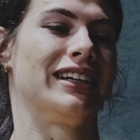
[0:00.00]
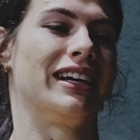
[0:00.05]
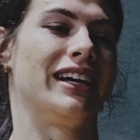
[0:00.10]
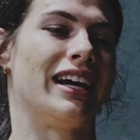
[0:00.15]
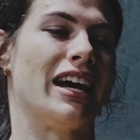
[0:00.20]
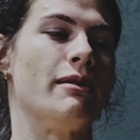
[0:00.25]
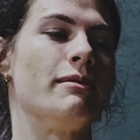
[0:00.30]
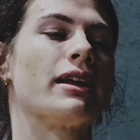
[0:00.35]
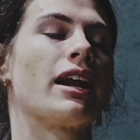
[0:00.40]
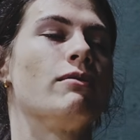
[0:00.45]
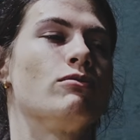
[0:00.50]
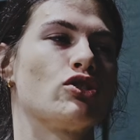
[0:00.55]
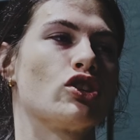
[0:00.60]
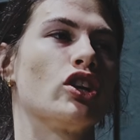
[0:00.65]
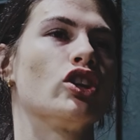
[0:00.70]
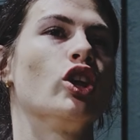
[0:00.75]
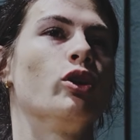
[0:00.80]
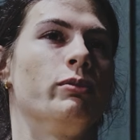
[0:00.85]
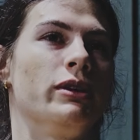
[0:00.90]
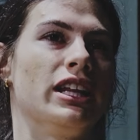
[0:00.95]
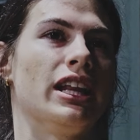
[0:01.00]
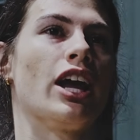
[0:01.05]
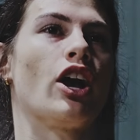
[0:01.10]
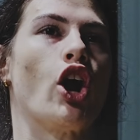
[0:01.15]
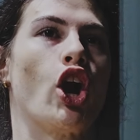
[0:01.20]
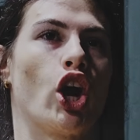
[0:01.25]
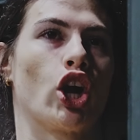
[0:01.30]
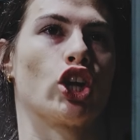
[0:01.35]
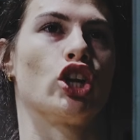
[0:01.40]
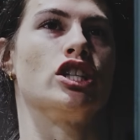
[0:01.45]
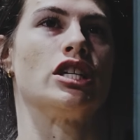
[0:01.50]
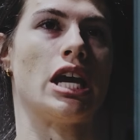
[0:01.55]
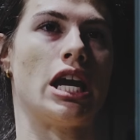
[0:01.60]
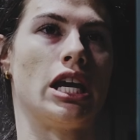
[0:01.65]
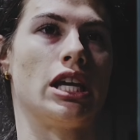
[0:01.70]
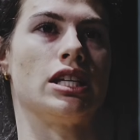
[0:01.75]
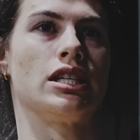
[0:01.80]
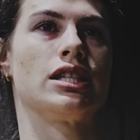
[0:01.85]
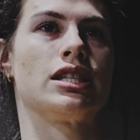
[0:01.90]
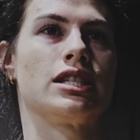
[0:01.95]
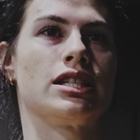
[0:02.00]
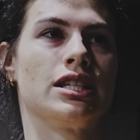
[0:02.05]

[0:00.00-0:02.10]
I mean, I'm sure there'll be like harder days.